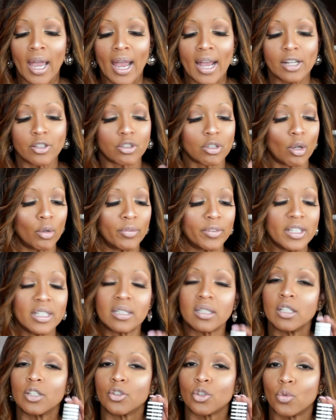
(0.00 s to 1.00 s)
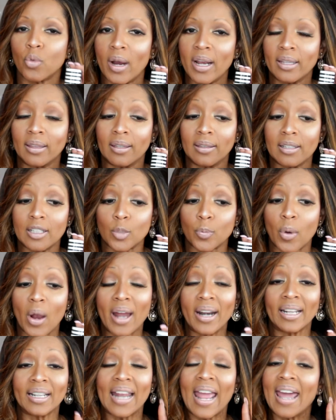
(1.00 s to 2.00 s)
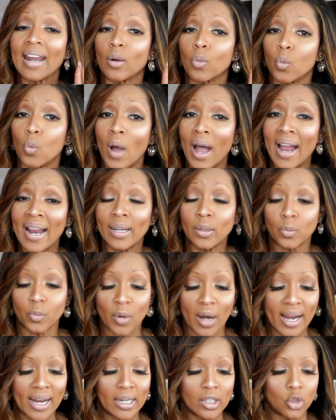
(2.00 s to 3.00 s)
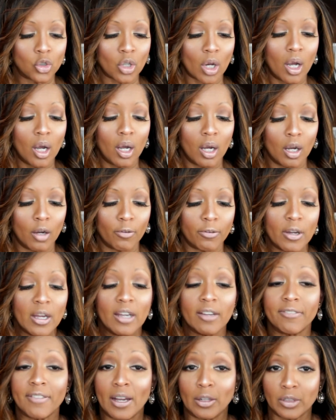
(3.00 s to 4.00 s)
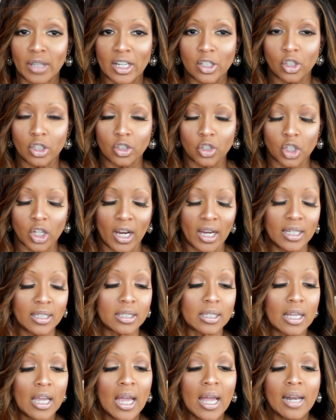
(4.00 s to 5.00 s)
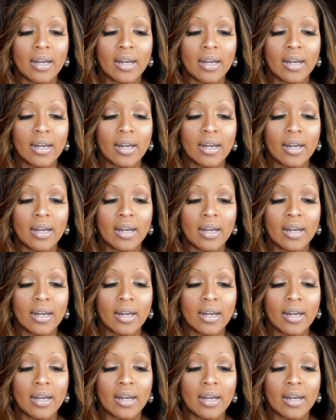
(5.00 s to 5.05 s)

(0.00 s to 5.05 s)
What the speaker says: And so this is great that this product had a wide range of foundation shades.